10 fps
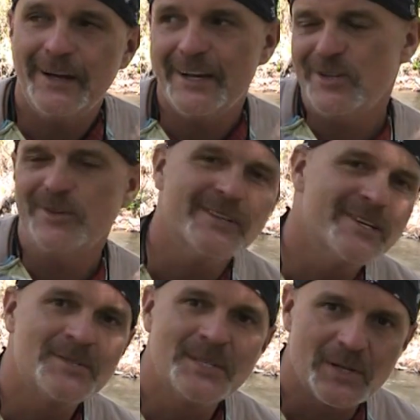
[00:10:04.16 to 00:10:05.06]
actually don't like
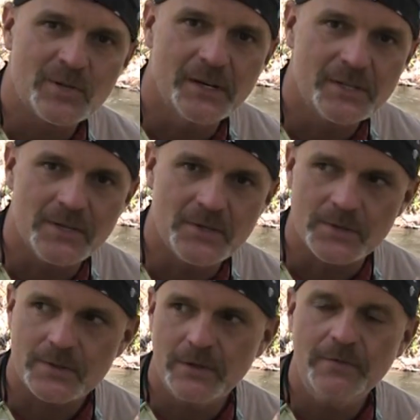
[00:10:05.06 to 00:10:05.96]
using electronic
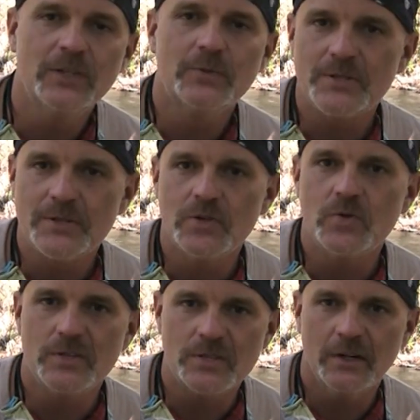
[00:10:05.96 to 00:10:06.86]
sensors. In field research,
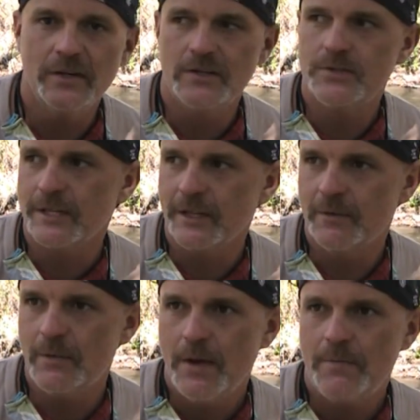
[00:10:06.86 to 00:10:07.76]
we started using
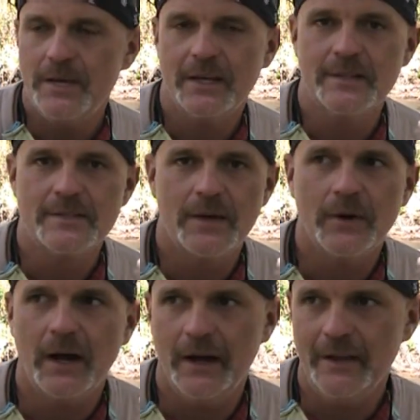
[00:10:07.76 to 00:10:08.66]
them because they were
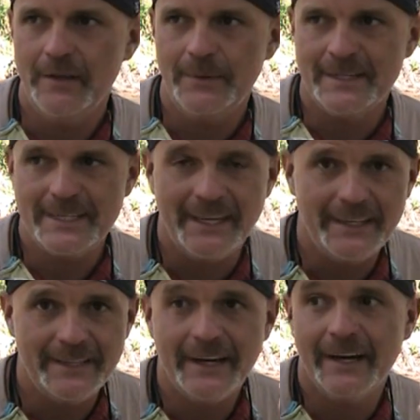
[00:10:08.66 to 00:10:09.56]
highly
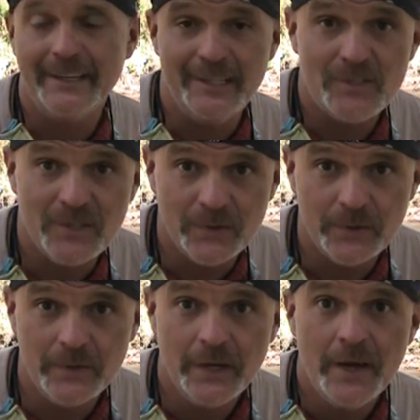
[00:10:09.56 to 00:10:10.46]
maintained, highly
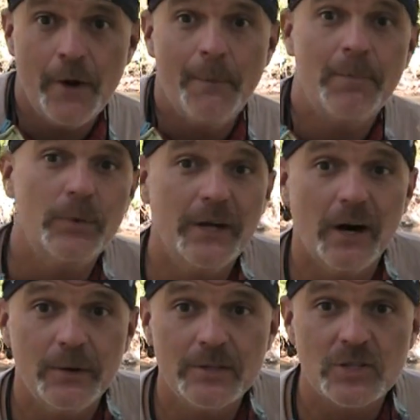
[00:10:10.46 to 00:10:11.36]
tuned, but we
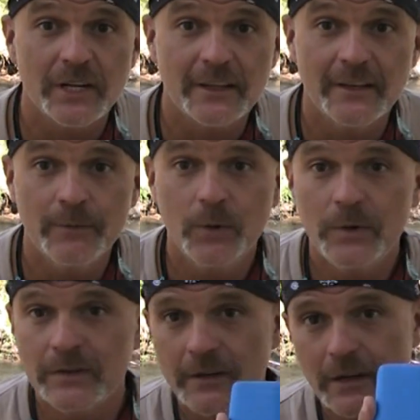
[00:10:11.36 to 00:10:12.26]
always check them
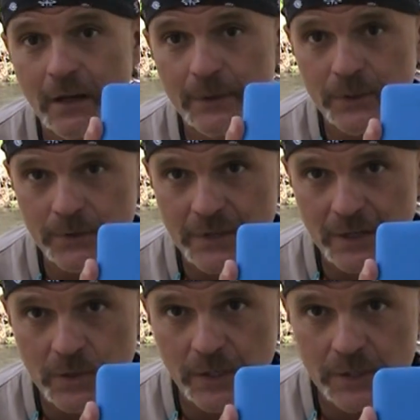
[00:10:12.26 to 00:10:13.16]
with a chemical
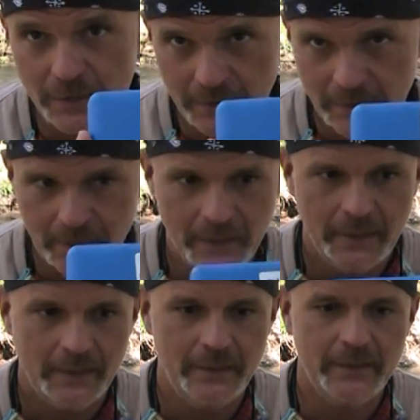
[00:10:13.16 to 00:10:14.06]
titration.
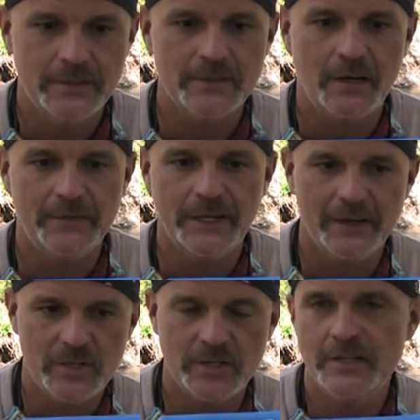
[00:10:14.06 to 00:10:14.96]
The dissolved
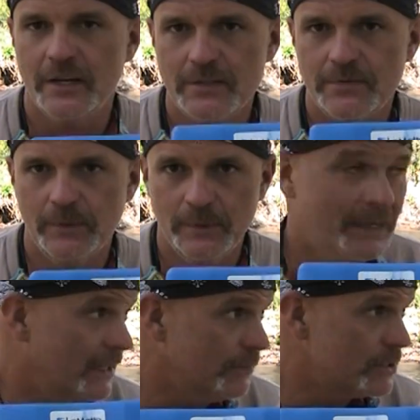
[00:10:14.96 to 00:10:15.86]
oxygen test from
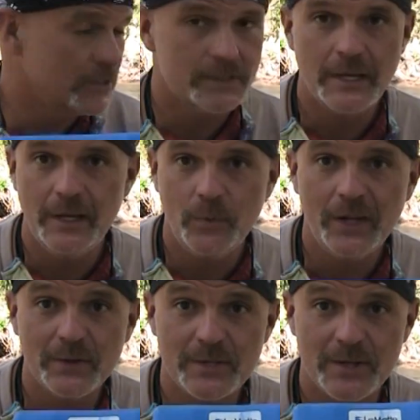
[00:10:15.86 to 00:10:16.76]
Lamont, which is a
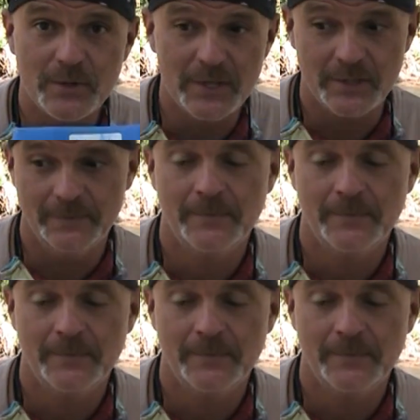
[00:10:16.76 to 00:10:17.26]
Winkler titration.